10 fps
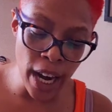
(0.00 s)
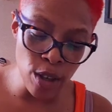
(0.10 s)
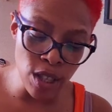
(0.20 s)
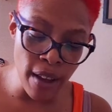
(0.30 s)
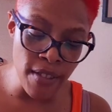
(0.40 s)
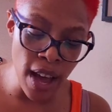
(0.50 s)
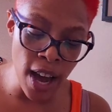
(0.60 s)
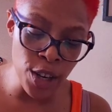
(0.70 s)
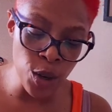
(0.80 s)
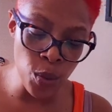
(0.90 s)
of the
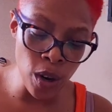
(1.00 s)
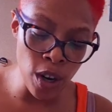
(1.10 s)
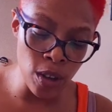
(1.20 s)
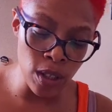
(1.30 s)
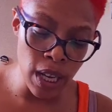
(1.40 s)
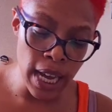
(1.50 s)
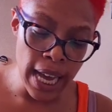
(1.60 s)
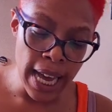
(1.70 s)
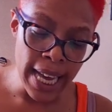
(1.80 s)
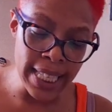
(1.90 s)
underworld.
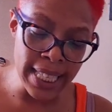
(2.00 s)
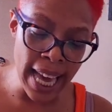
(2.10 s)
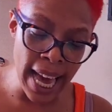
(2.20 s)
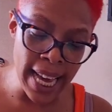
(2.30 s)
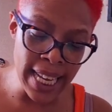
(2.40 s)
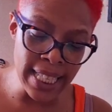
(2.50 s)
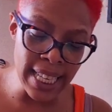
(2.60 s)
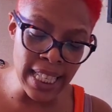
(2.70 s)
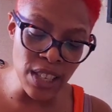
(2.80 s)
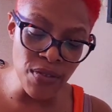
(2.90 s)
His gaze
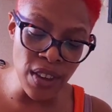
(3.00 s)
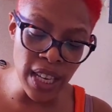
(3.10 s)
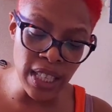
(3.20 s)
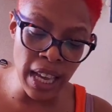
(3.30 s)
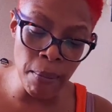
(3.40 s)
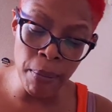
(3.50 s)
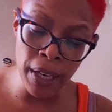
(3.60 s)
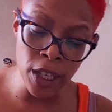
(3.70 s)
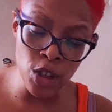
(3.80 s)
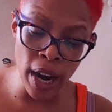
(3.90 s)
is fixed and
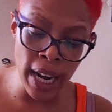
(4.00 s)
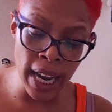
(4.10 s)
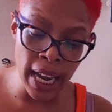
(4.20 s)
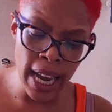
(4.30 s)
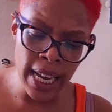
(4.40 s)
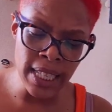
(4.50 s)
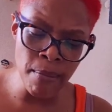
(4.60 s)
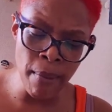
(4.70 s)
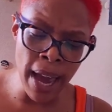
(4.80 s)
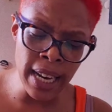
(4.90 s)
penetrating,
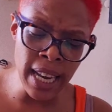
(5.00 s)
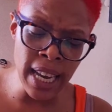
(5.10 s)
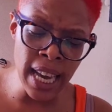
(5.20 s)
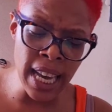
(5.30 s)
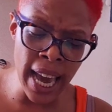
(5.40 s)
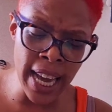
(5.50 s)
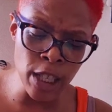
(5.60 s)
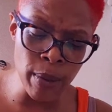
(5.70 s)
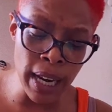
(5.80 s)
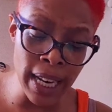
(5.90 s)
demanding
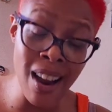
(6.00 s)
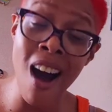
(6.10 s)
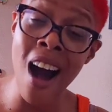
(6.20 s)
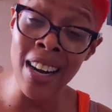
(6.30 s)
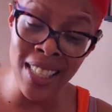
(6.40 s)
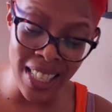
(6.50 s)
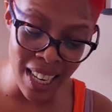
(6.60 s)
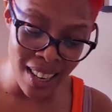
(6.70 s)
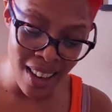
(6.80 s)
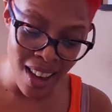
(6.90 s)
engagement and
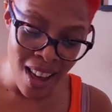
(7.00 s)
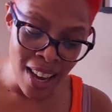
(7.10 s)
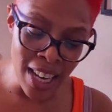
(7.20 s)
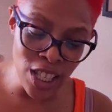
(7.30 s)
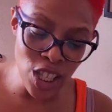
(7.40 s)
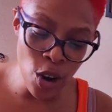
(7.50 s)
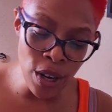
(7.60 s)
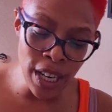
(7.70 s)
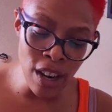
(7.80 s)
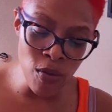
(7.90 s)
honesty.
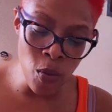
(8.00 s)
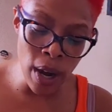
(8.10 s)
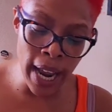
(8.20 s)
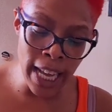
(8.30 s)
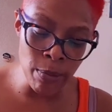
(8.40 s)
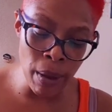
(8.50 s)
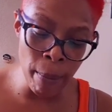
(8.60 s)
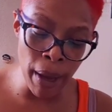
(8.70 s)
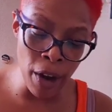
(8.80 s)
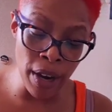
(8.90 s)
Custodian of what has been
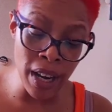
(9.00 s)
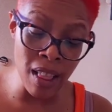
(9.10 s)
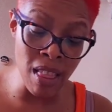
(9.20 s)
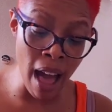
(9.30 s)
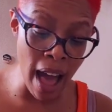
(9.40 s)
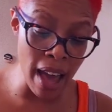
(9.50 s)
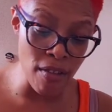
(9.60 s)
buried alive,